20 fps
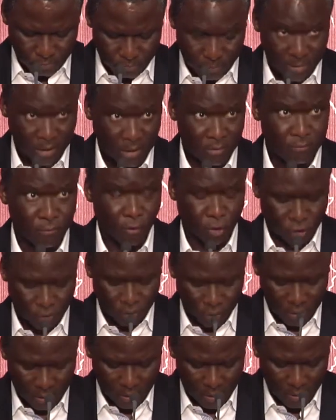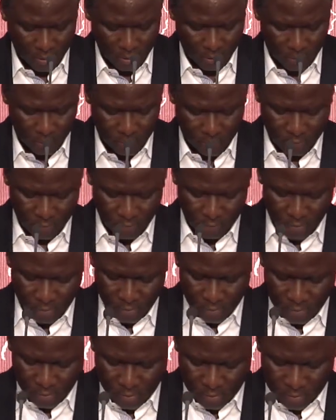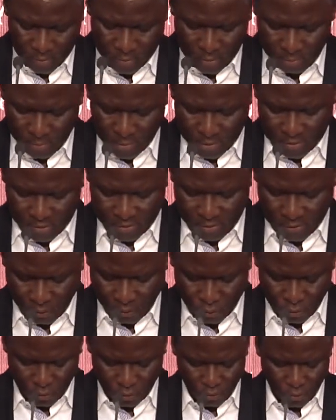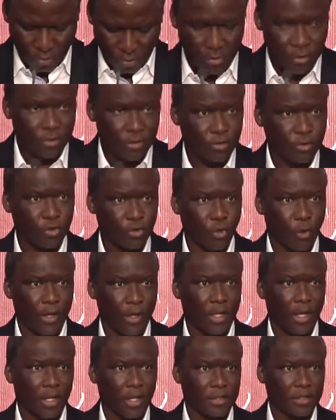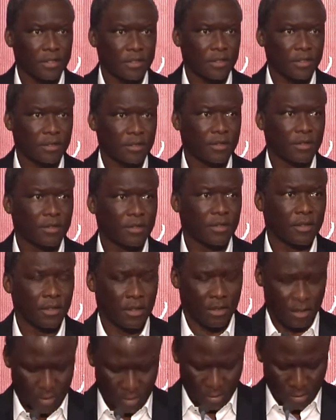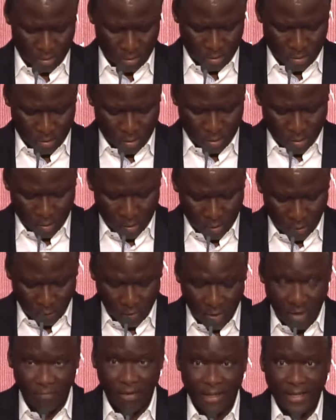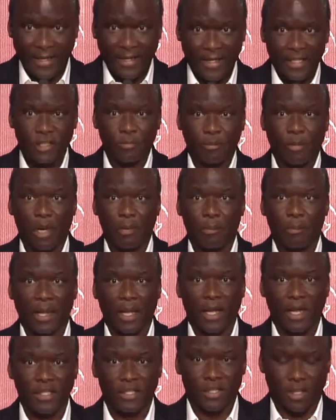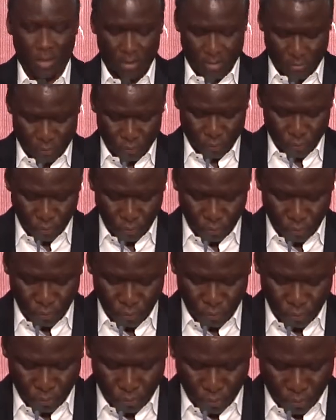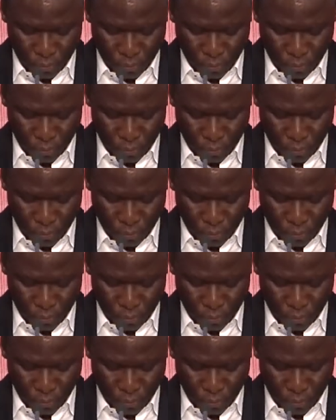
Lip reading: but unfortunately the Minister could not join us. However, it is my pleasure to